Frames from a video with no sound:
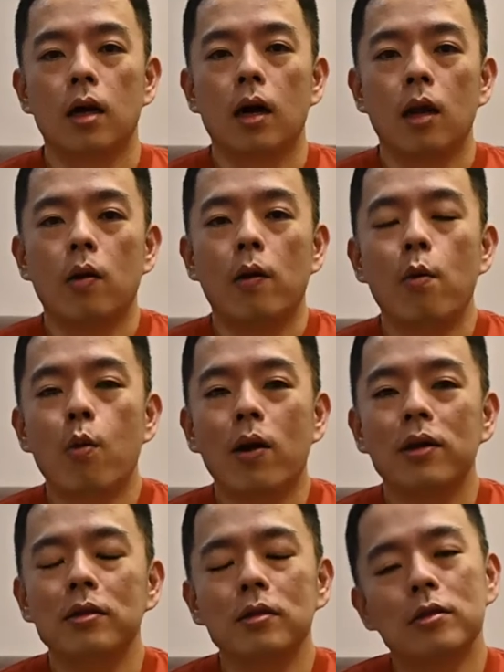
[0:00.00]
Hello
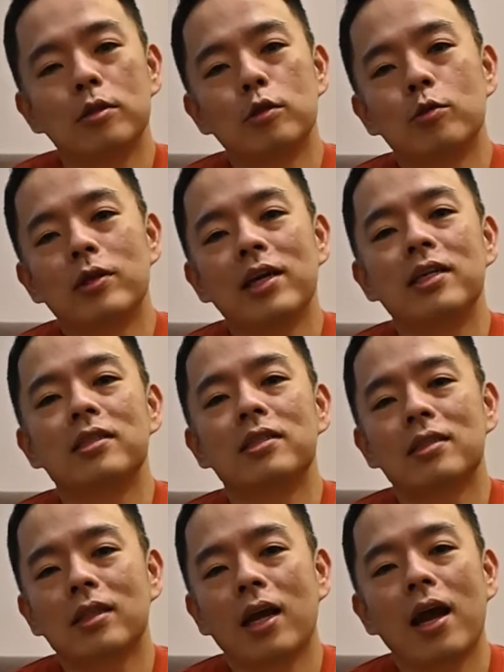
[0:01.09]
everyone, today is
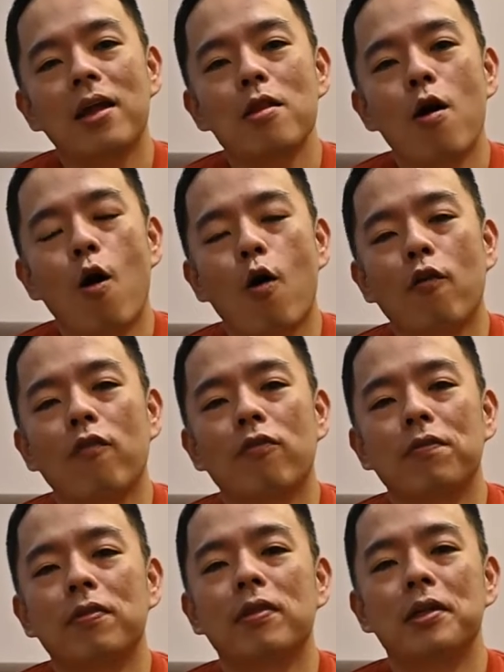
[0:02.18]
10th of
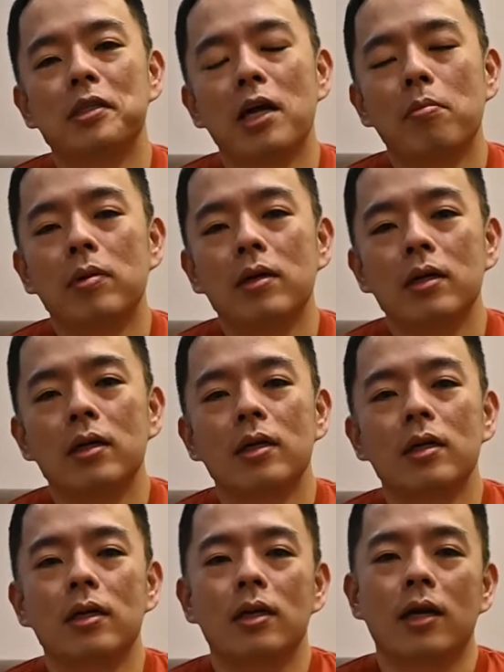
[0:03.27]
December
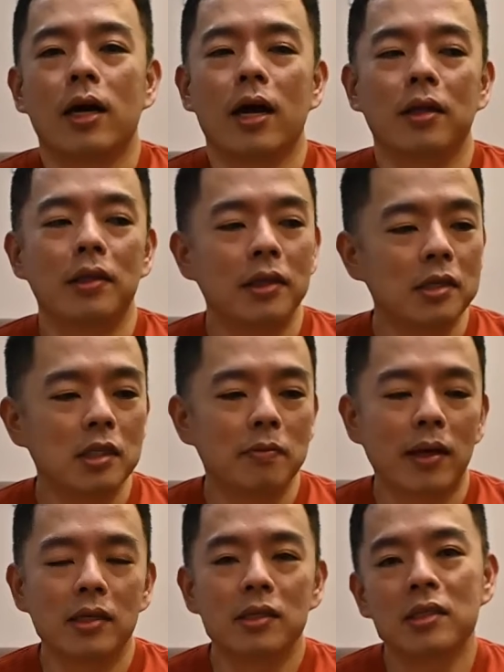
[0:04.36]
and this is
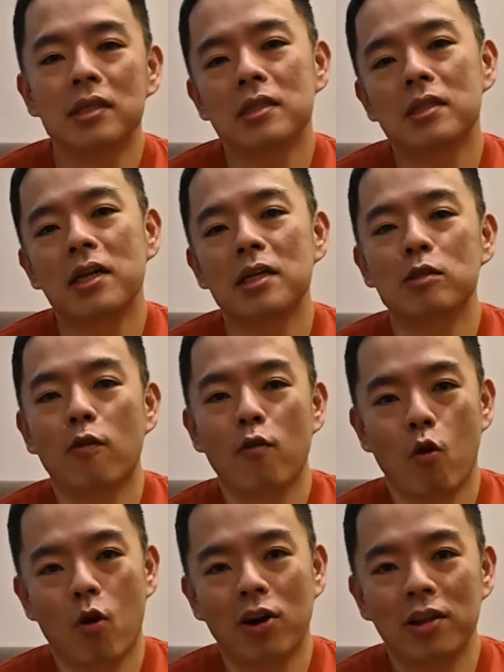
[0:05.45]
my 6 days of
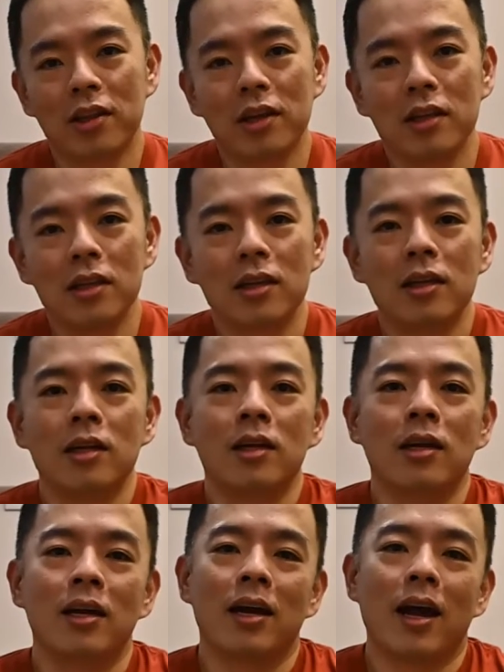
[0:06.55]
quarantine,
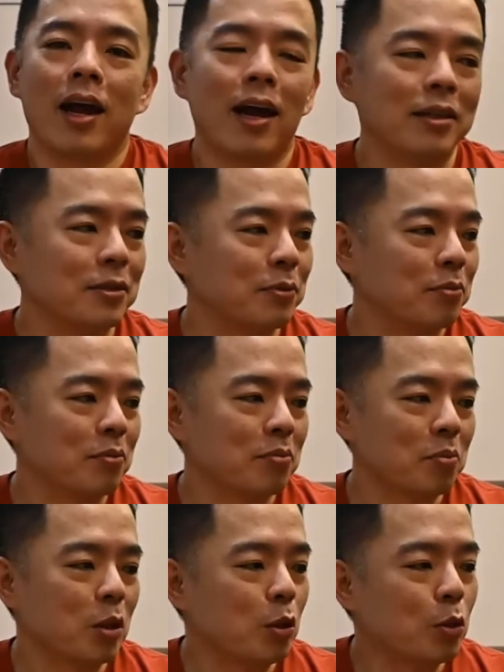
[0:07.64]
and
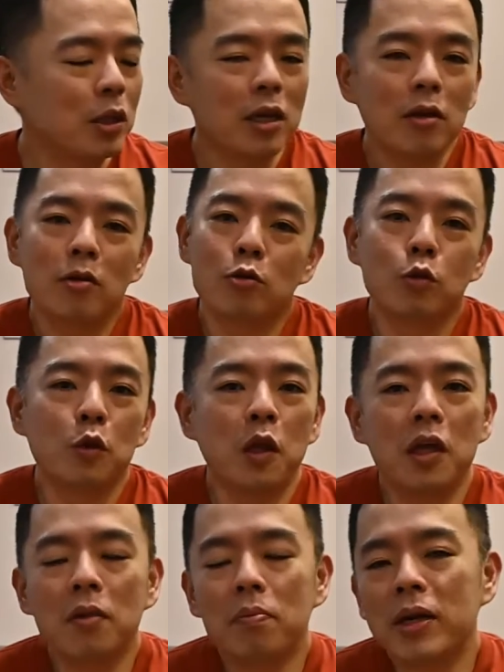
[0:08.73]
today's
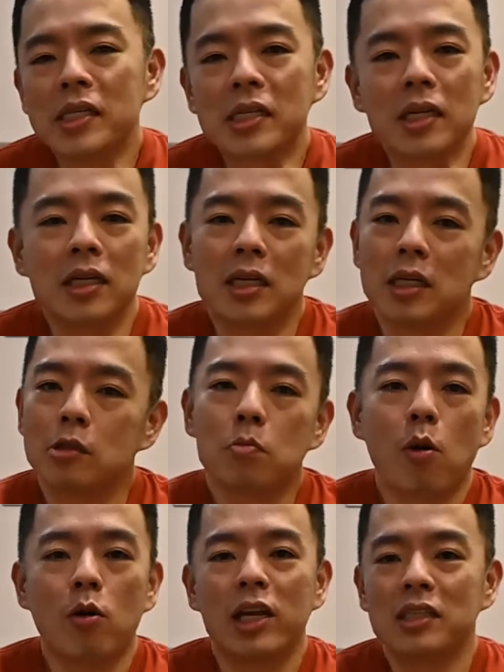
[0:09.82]
routine basically is
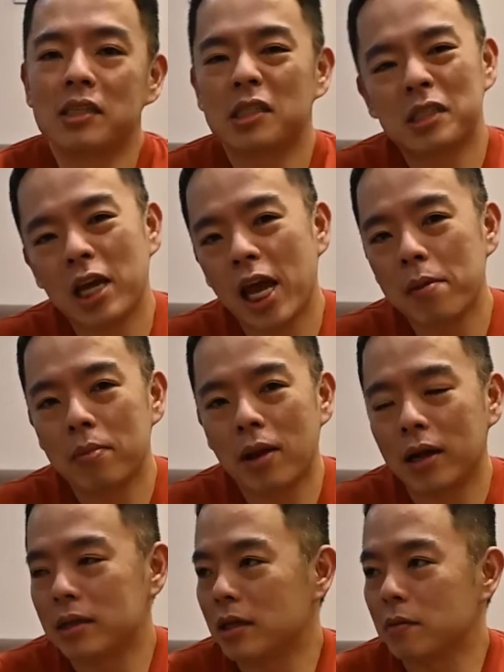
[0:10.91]
more or less the same
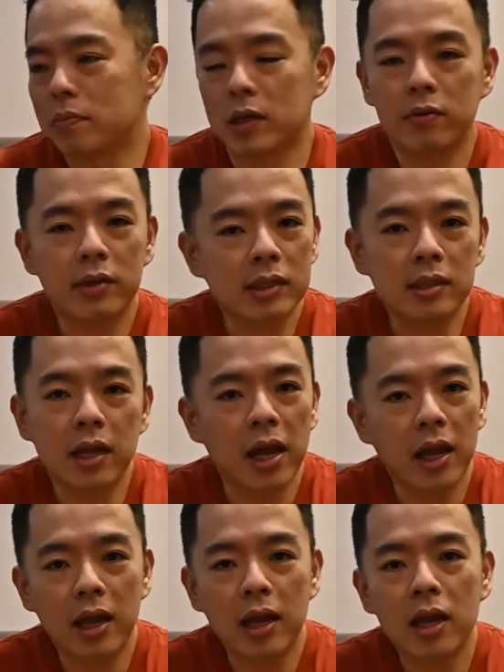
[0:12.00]
like the previous
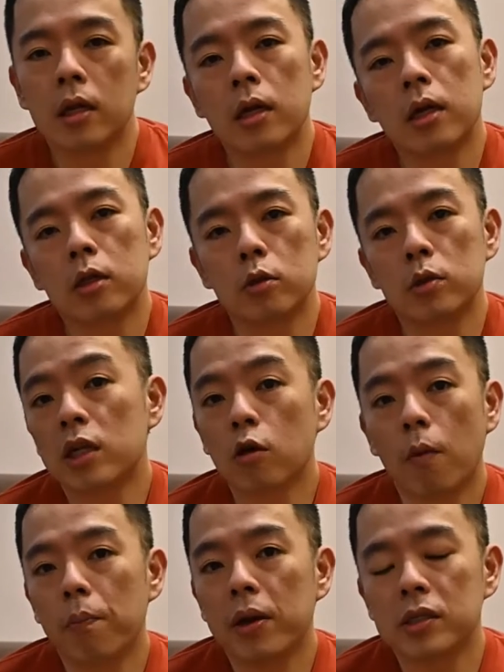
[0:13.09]
day. Today's
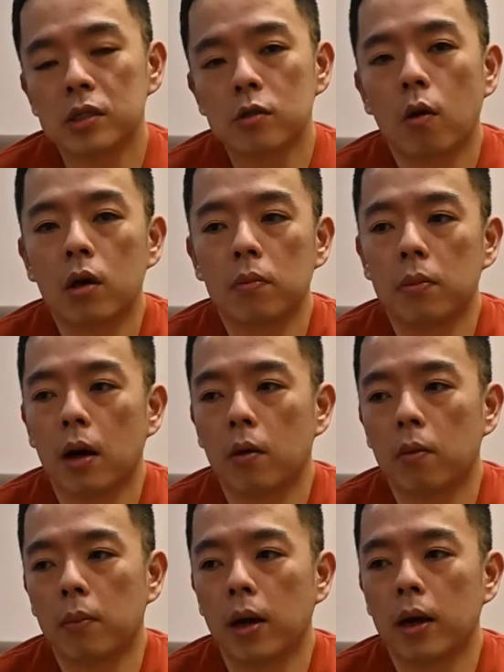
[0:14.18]
topic is all about
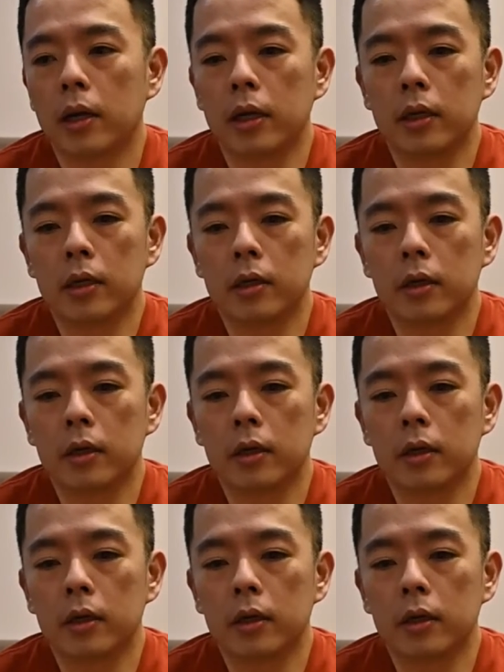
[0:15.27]
my